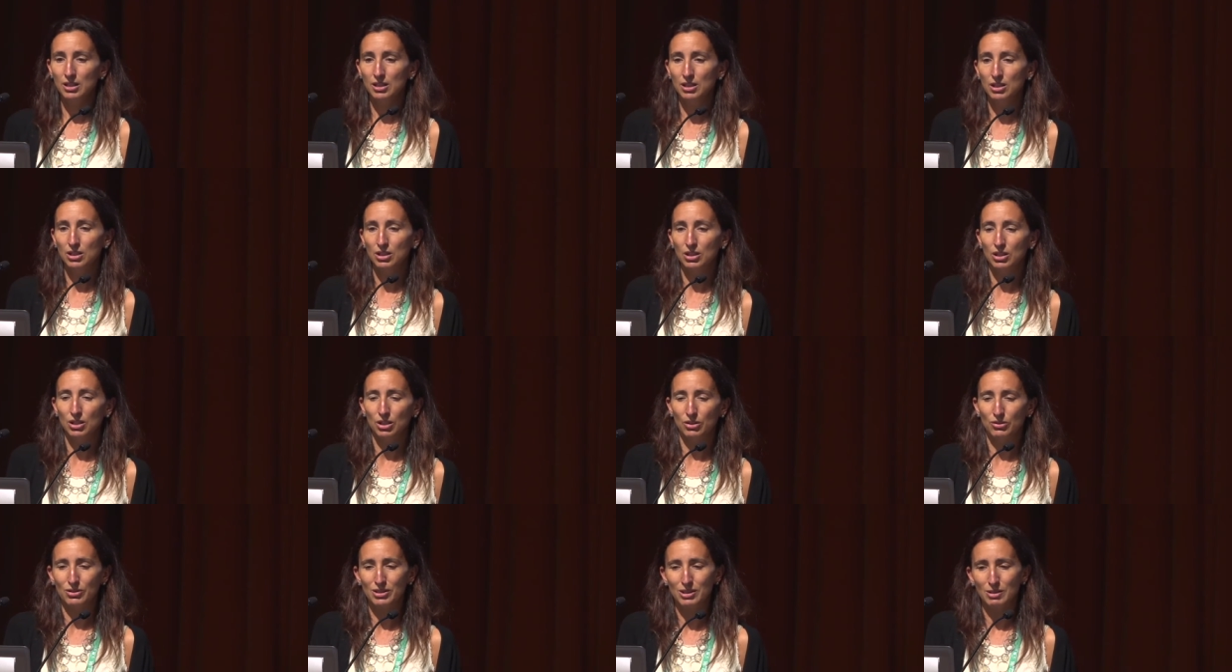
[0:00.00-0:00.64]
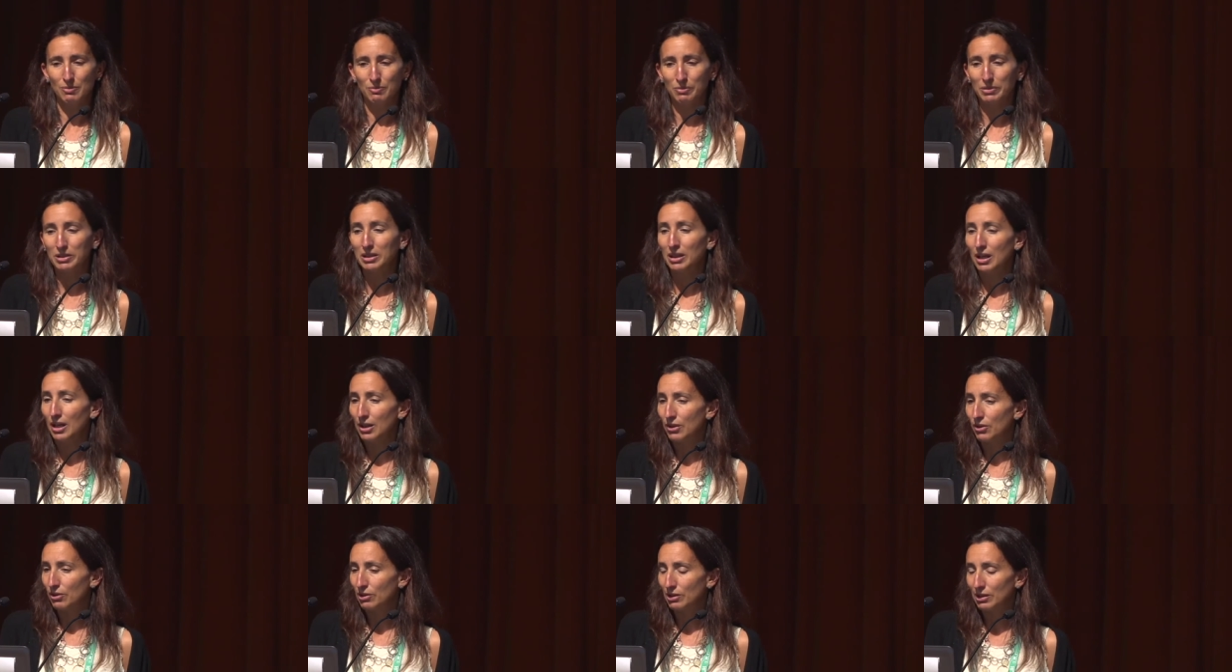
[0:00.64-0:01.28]
You know, some
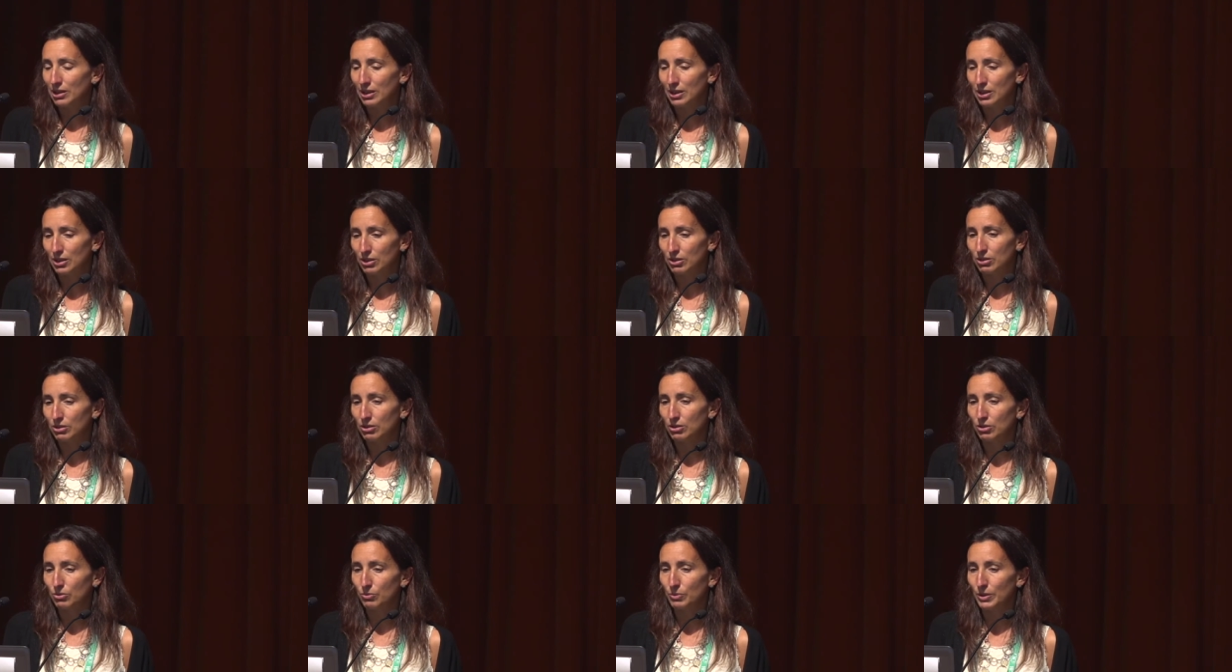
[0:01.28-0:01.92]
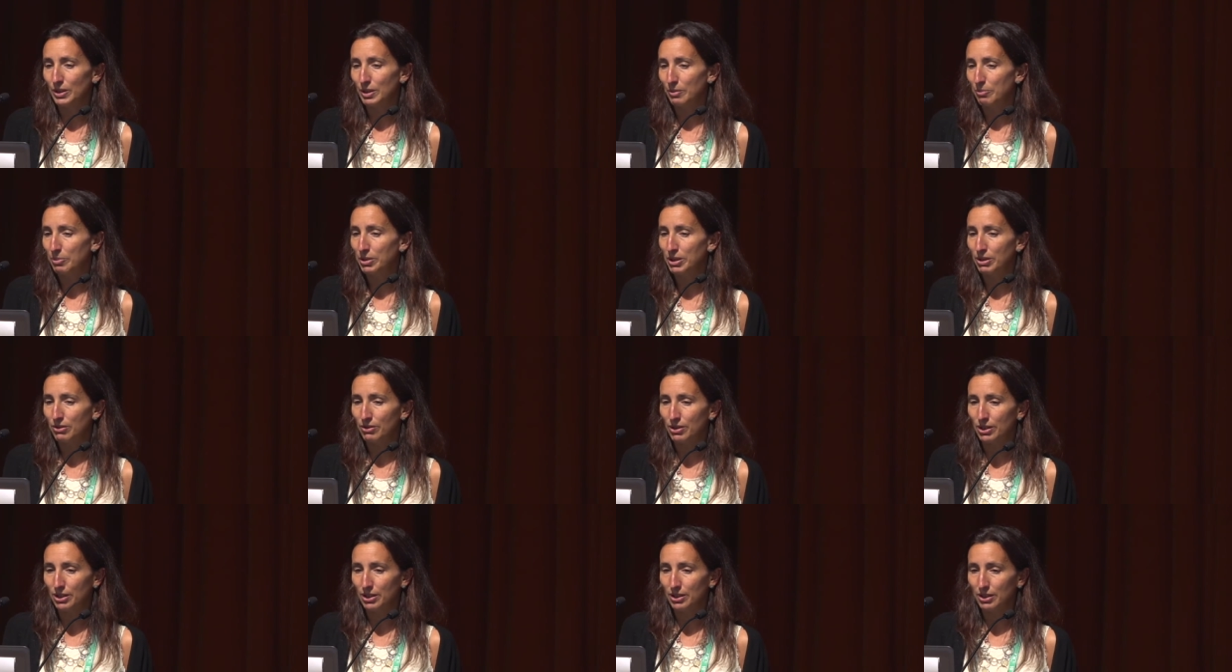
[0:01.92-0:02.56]
other clinical, when a
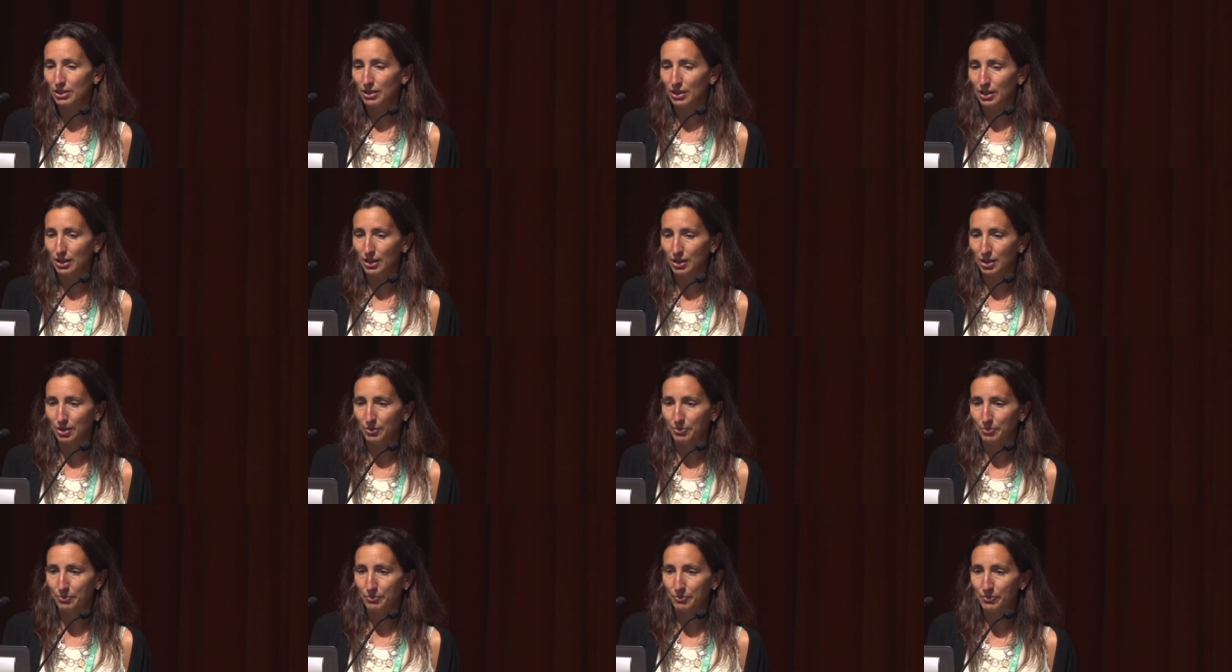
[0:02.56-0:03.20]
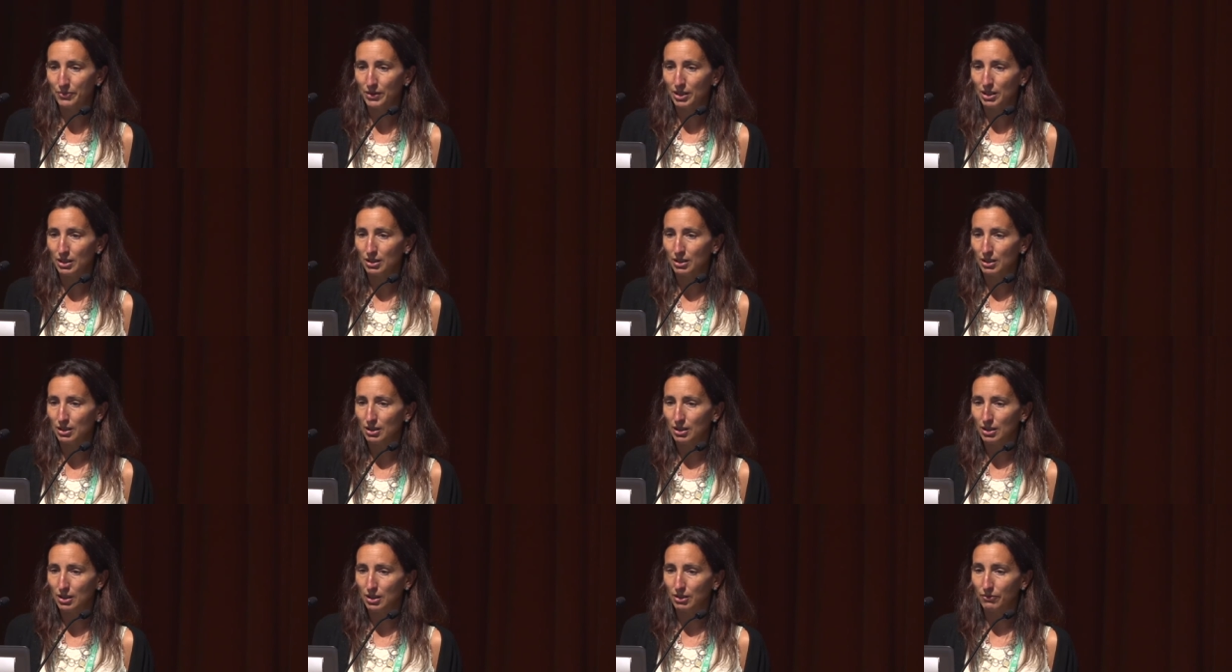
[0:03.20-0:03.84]
period
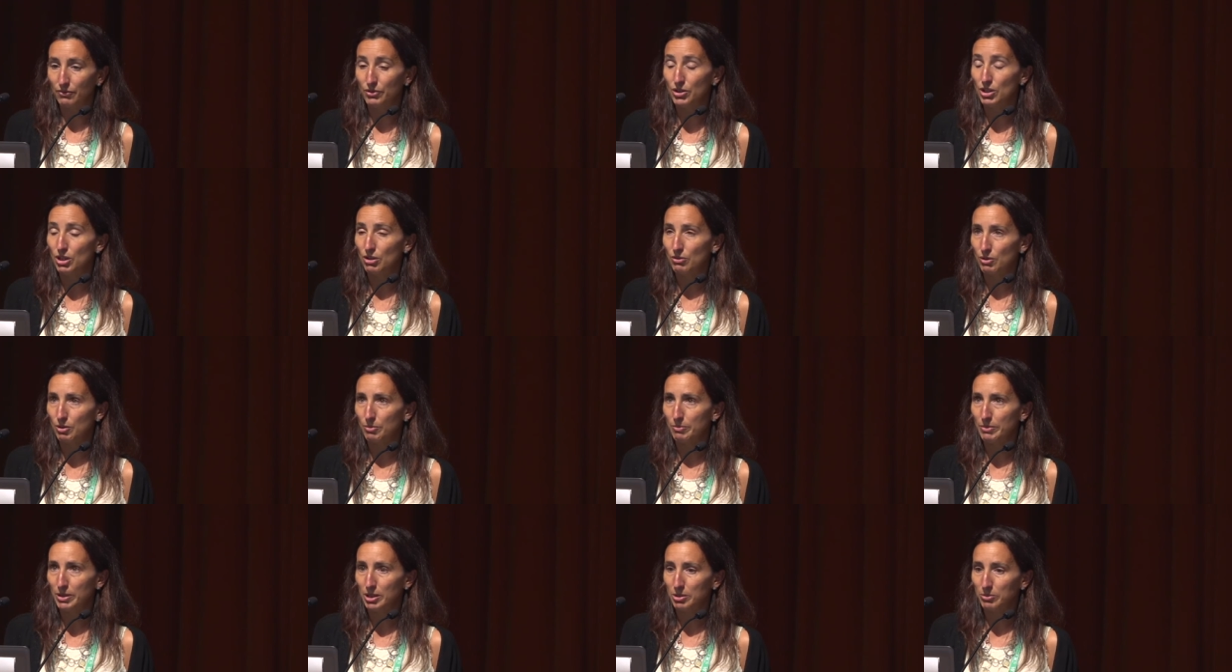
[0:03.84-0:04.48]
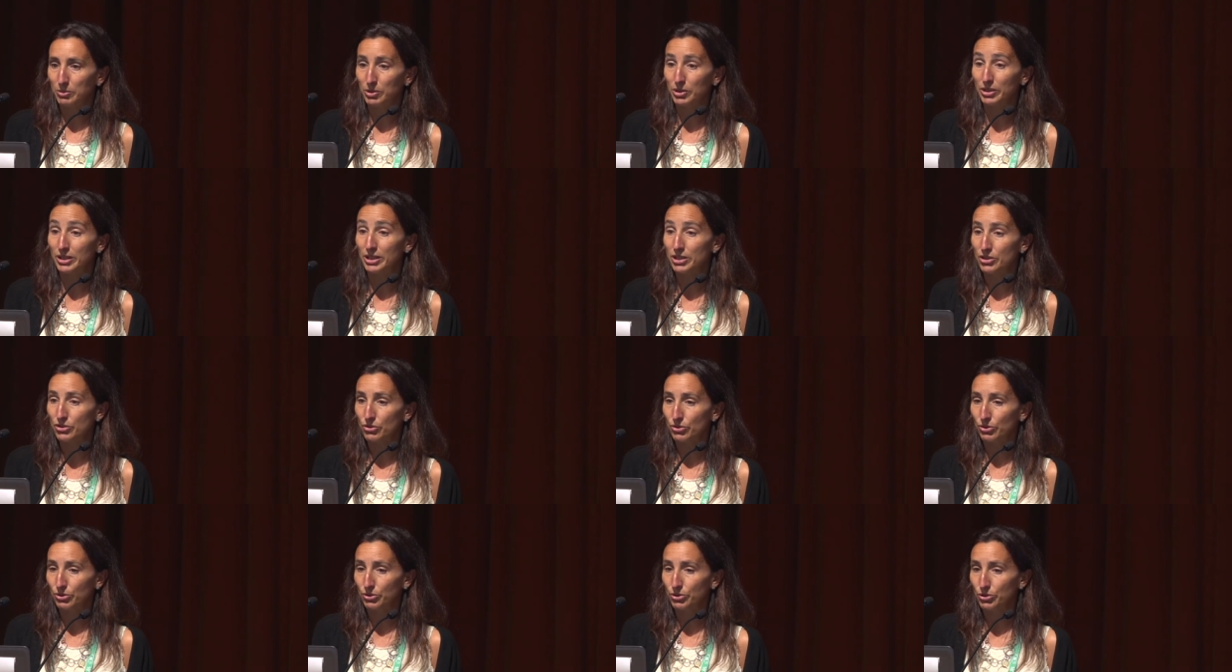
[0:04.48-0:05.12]
of no or minimal
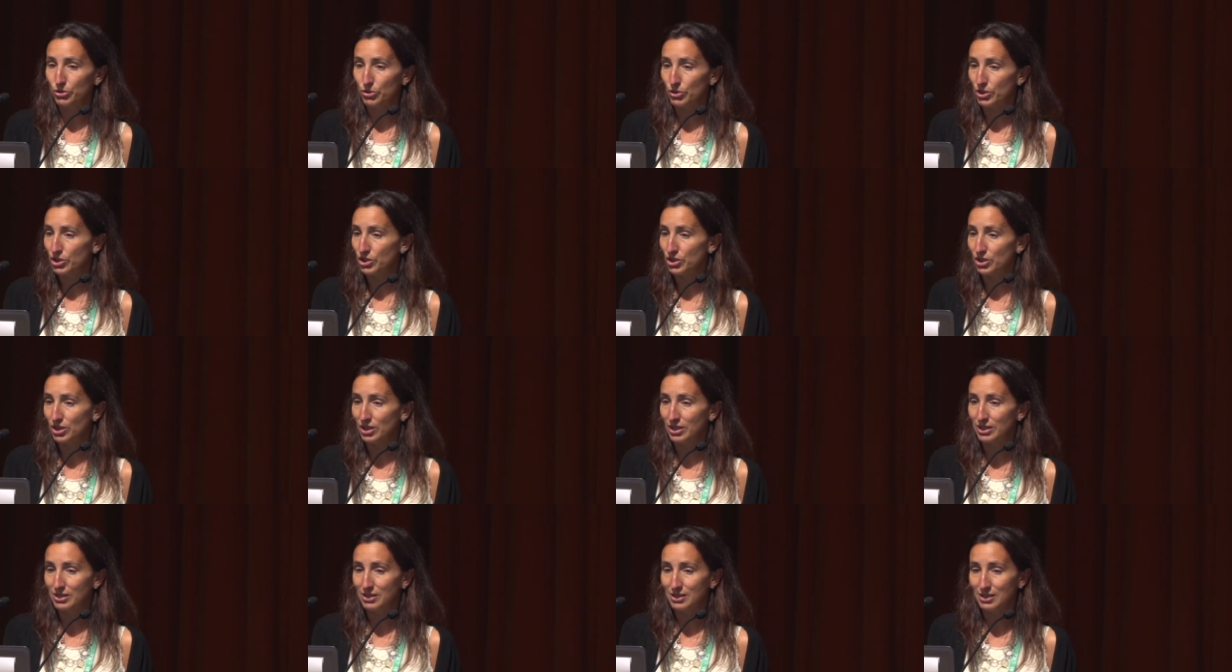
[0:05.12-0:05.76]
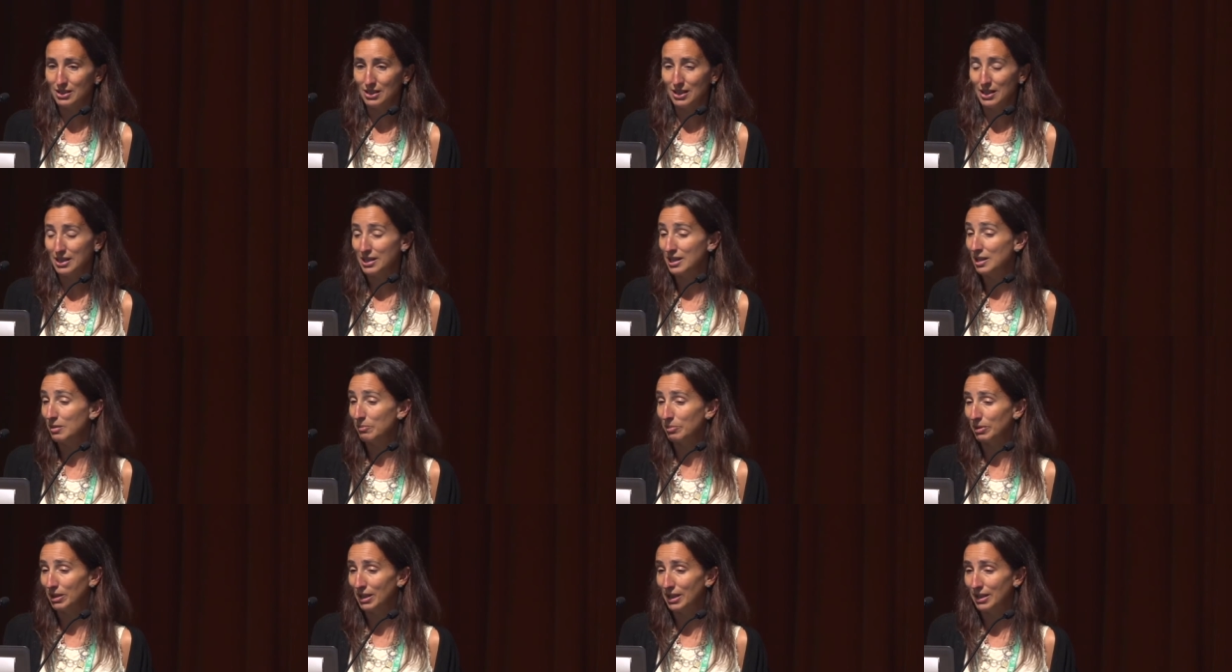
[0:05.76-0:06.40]
enteral nutrition is
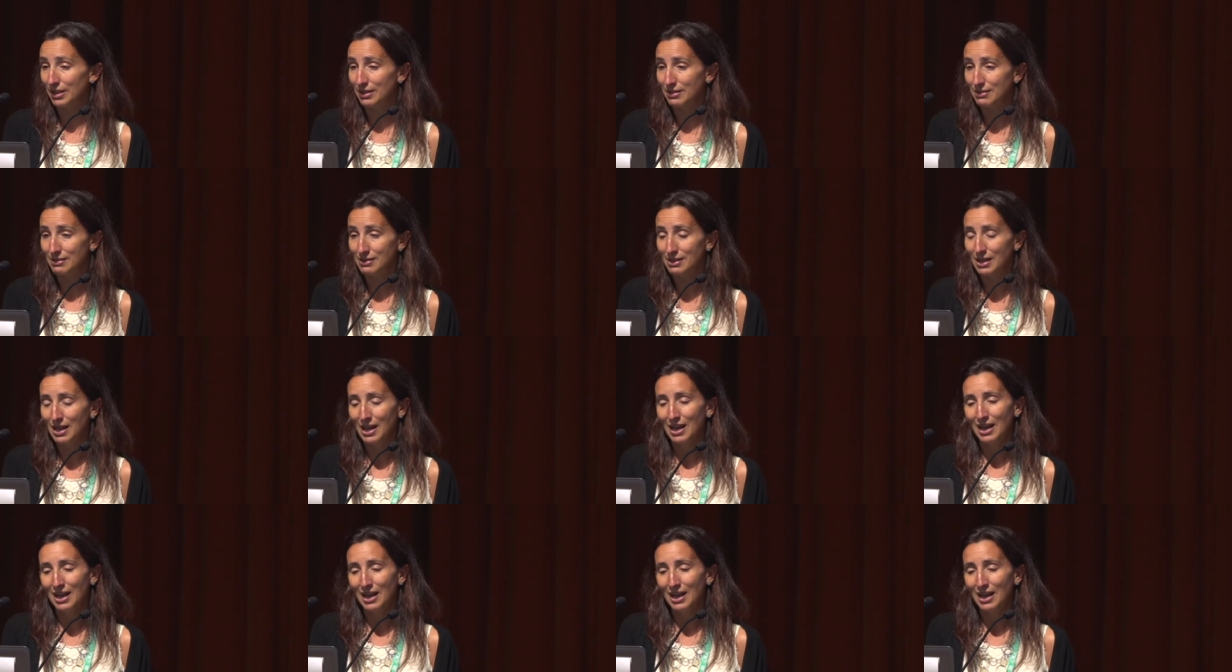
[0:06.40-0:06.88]
taking place.